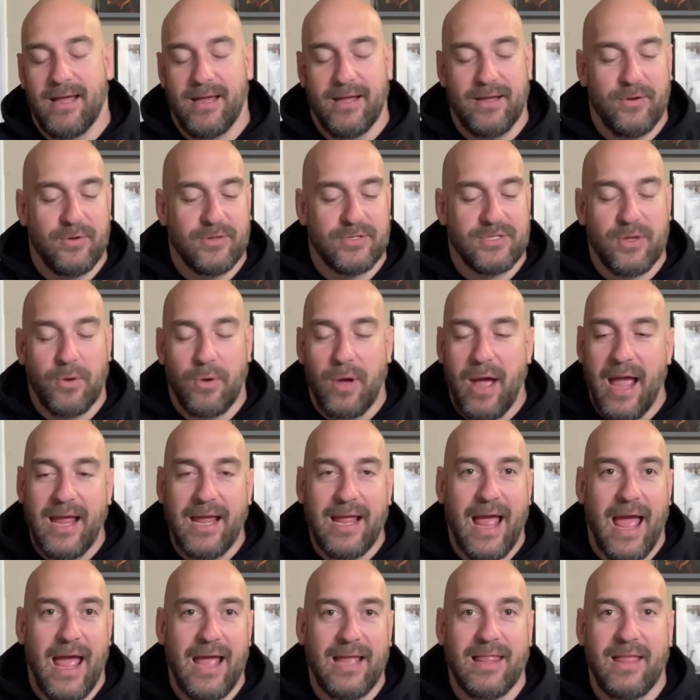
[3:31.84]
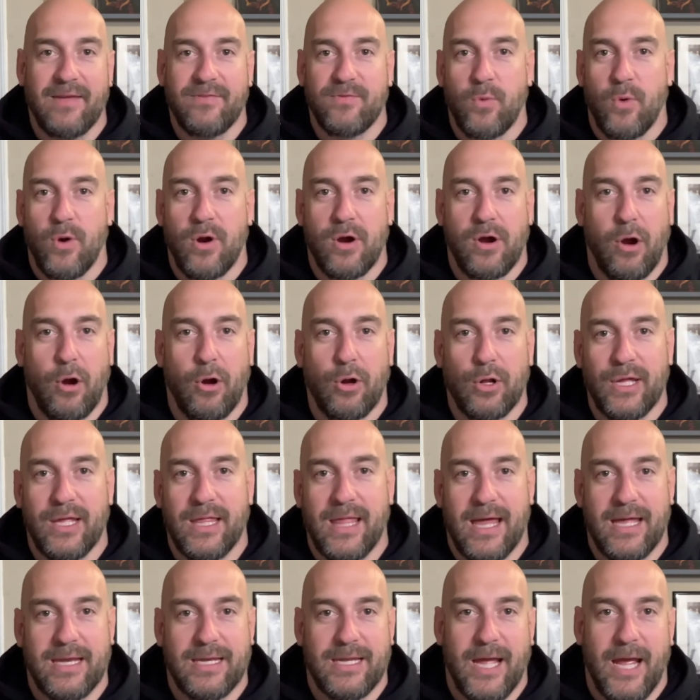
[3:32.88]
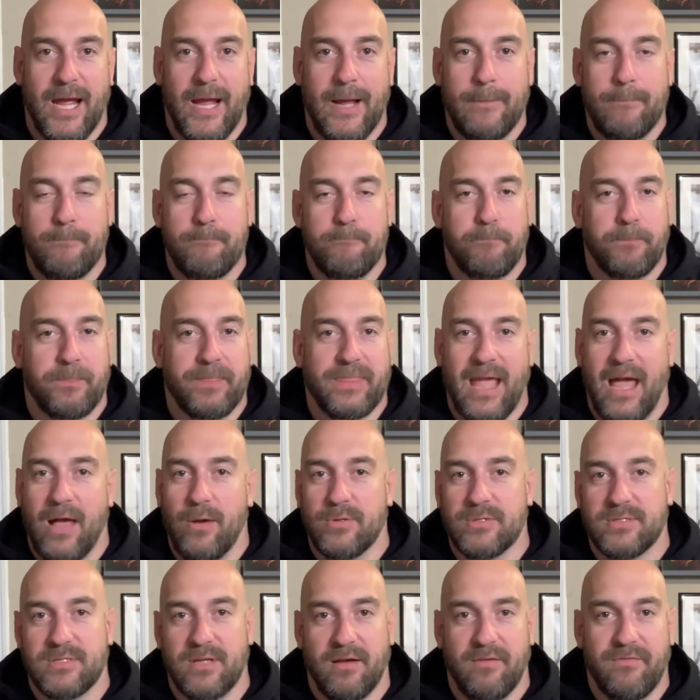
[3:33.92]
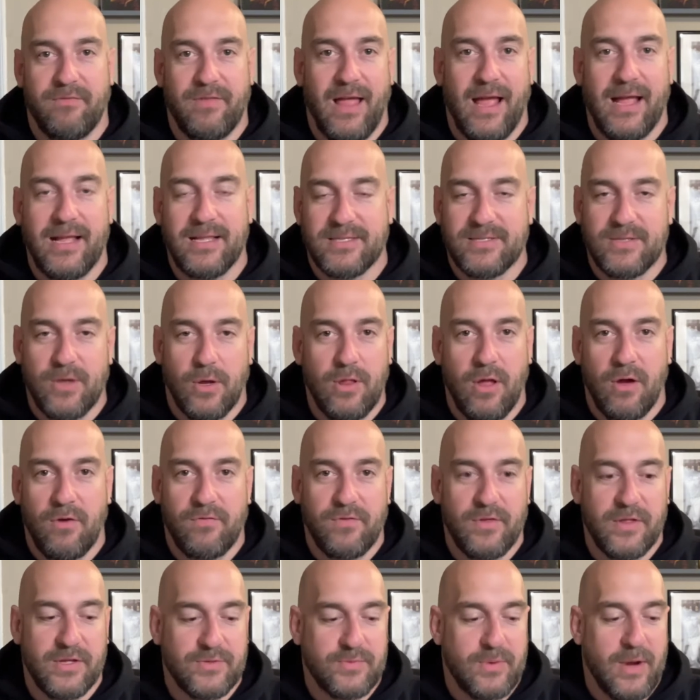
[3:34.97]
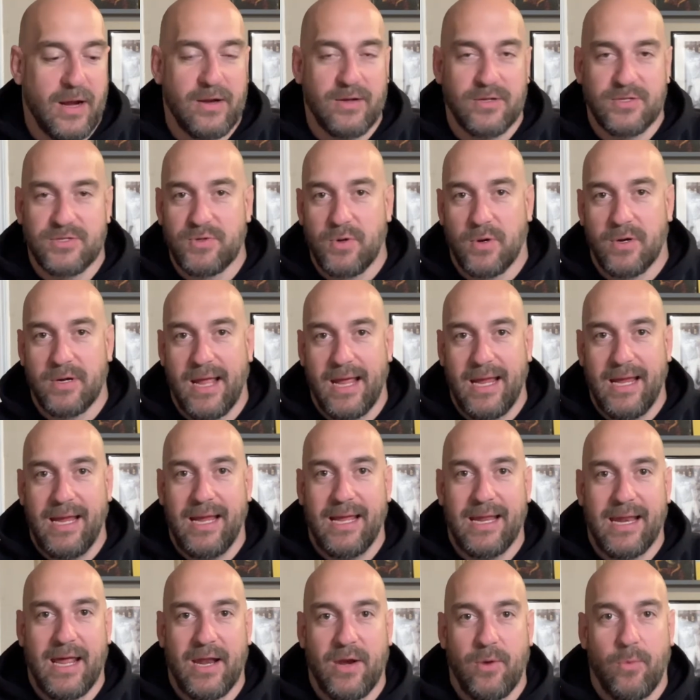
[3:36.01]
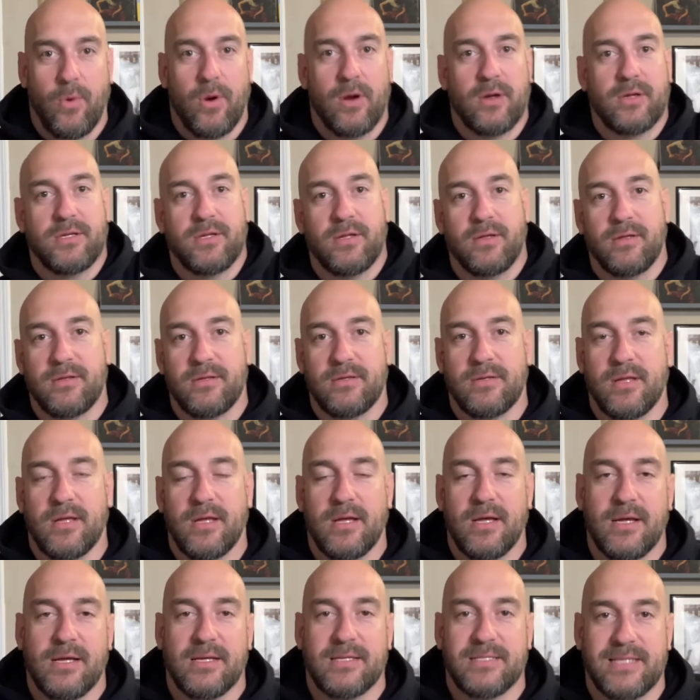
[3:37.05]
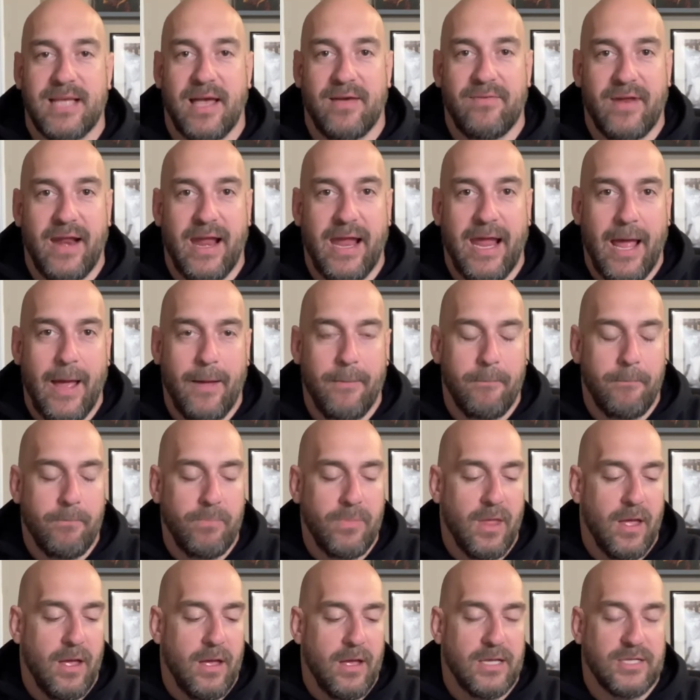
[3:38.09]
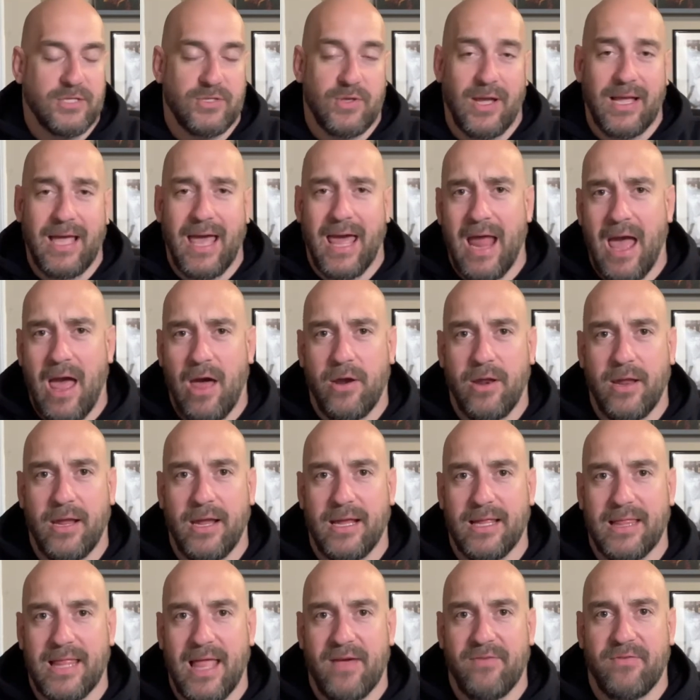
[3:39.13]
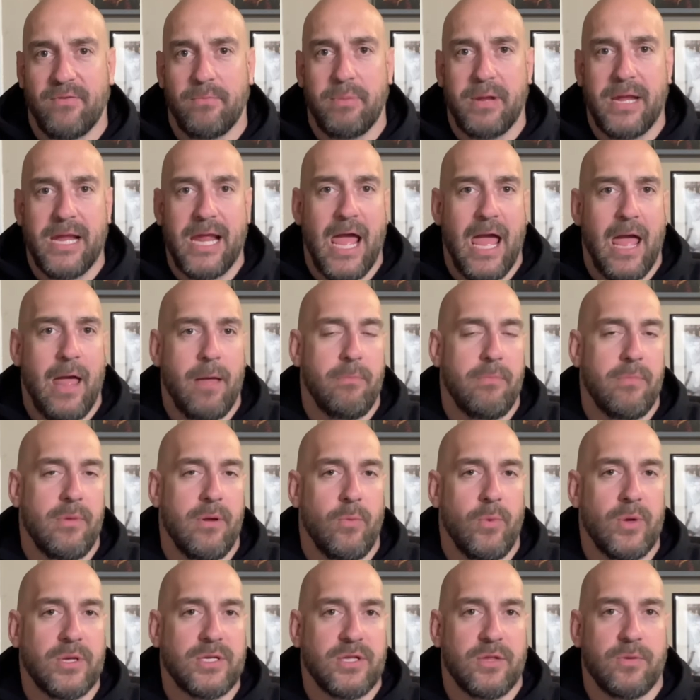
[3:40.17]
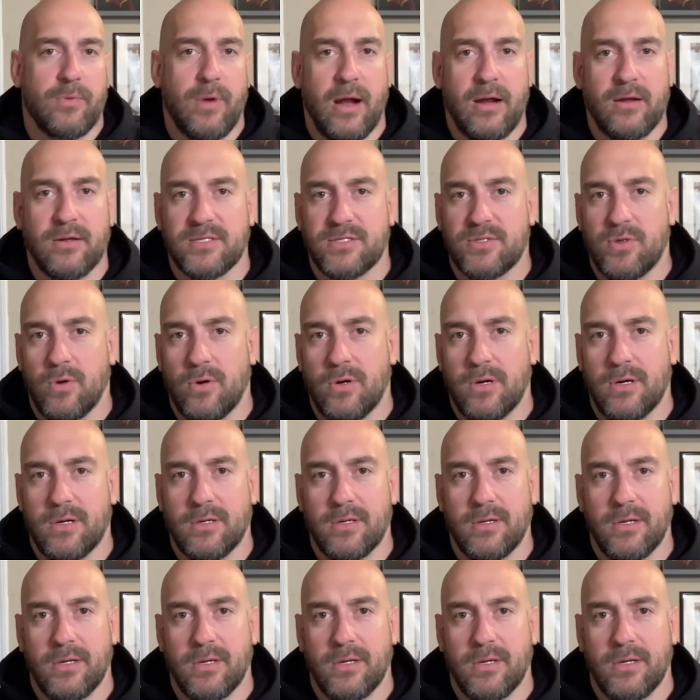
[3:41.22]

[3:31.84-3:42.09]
So I left work early that day. I was flying solo for this Record Store Day. Ian had to work till 7 a.m. So I got out at 11 p.m., went to the record store.